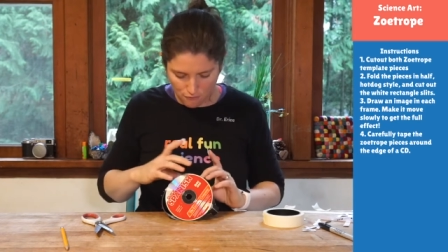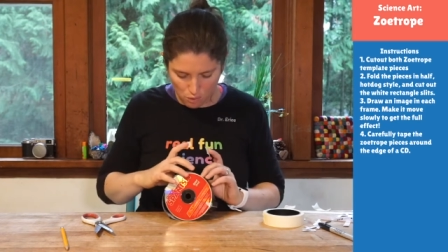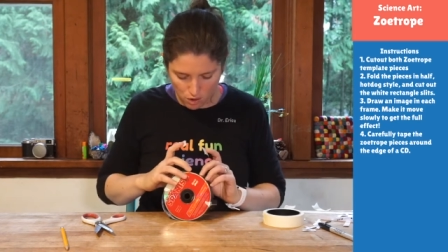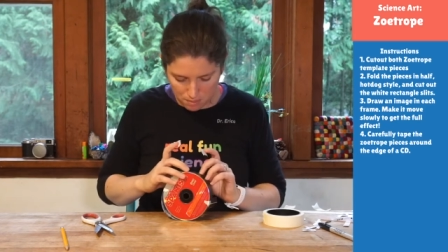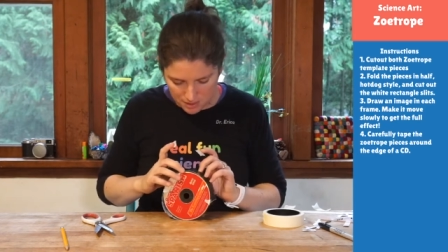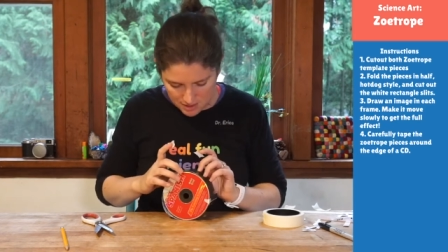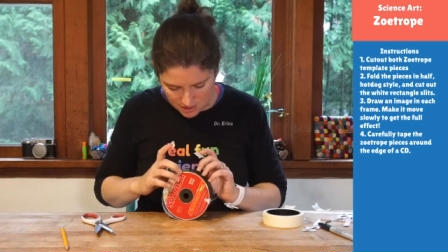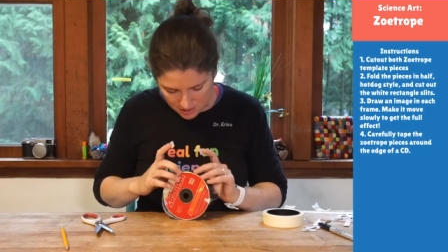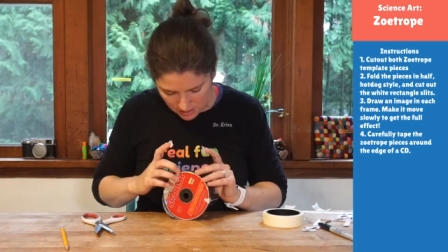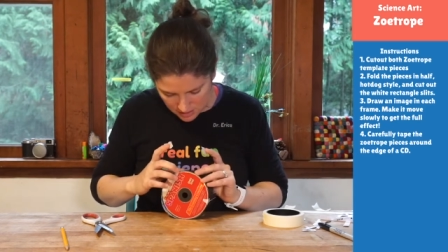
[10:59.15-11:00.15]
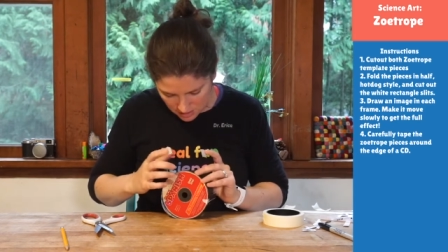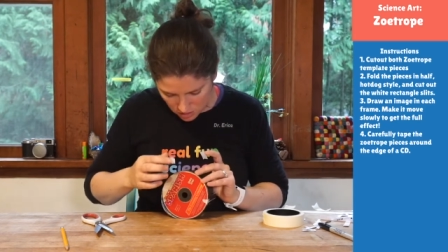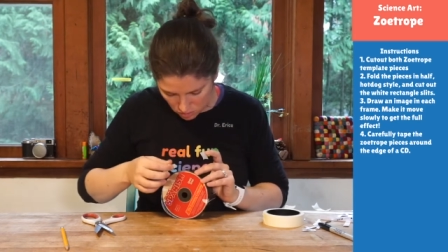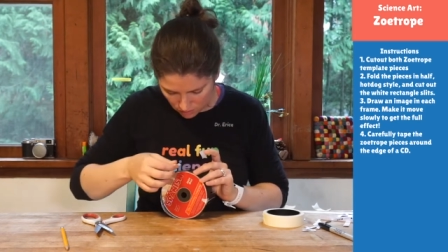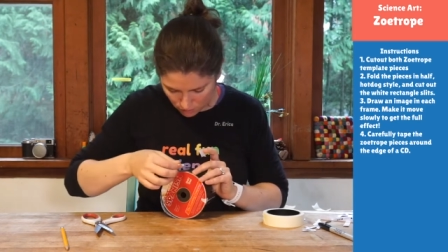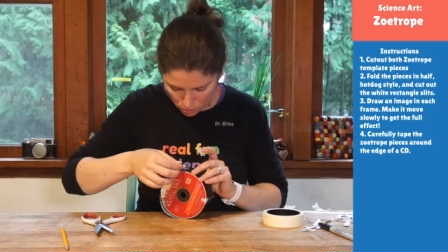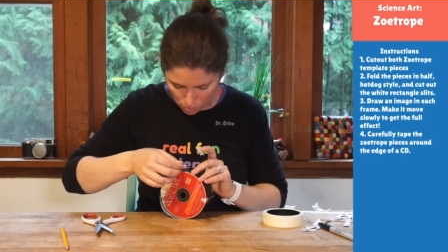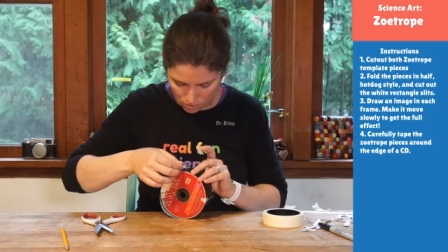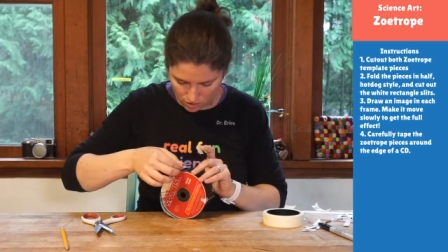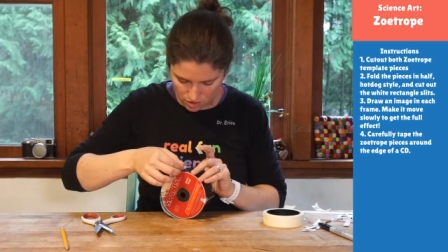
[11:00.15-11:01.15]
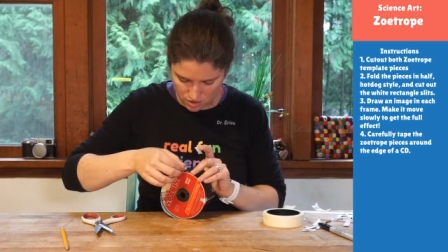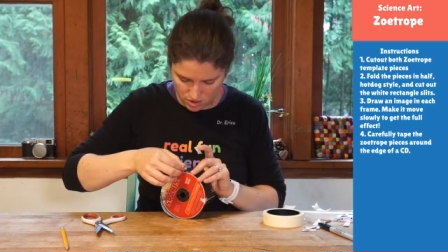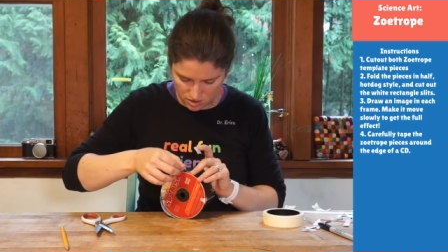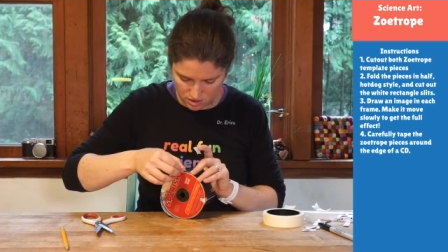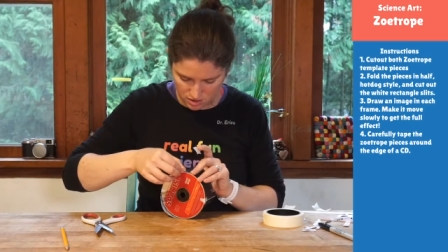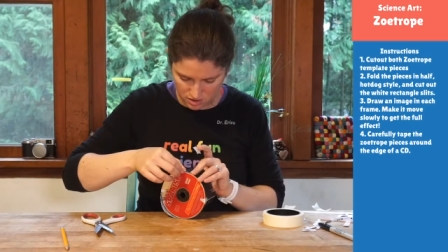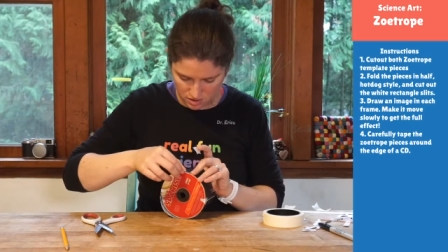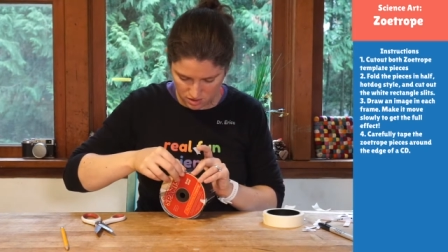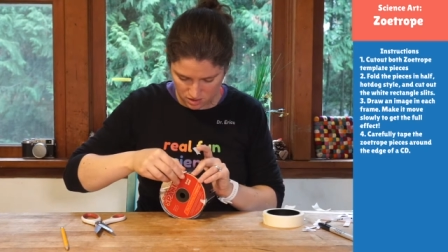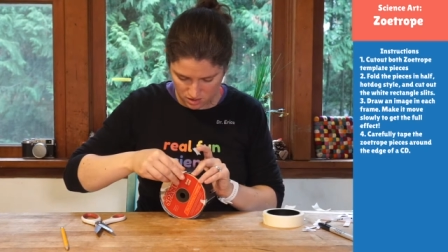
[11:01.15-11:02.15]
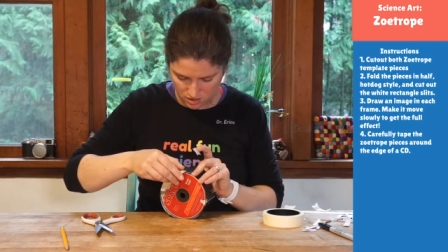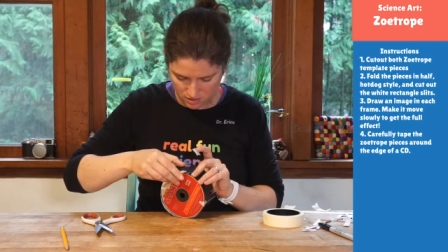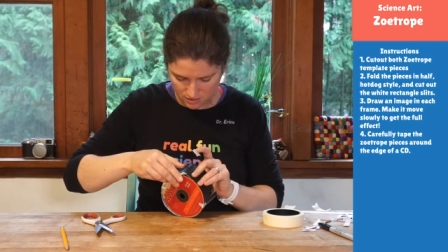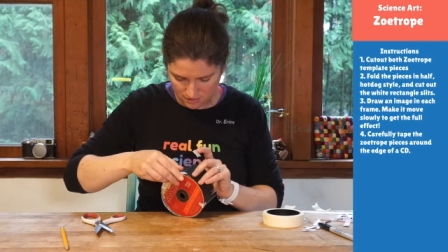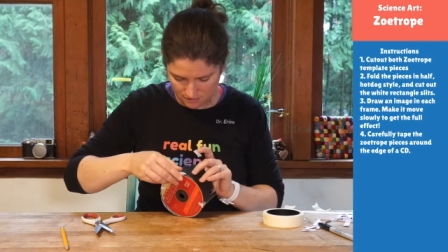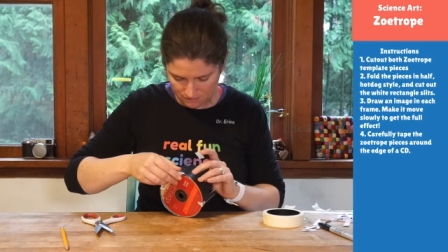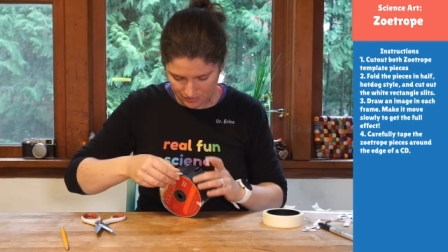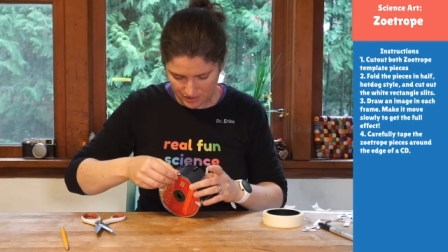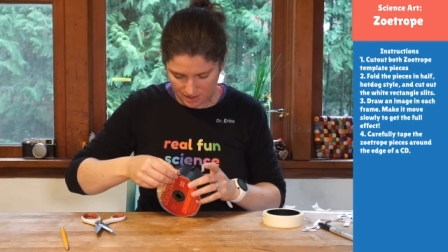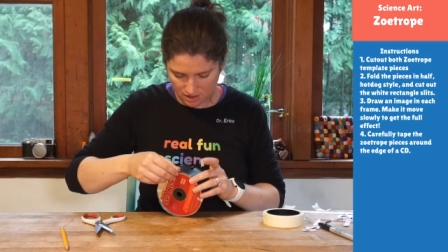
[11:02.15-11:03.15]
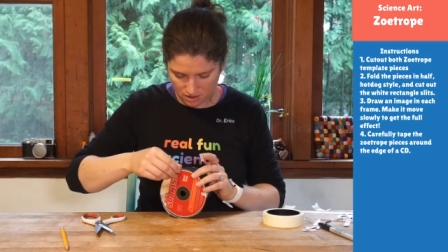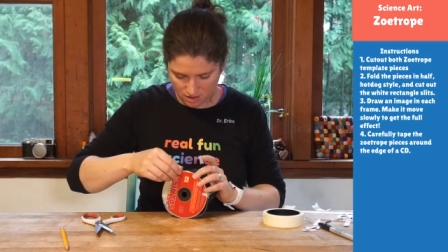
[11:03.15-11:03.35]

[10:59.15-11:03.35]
four pieces in sort of quarters that are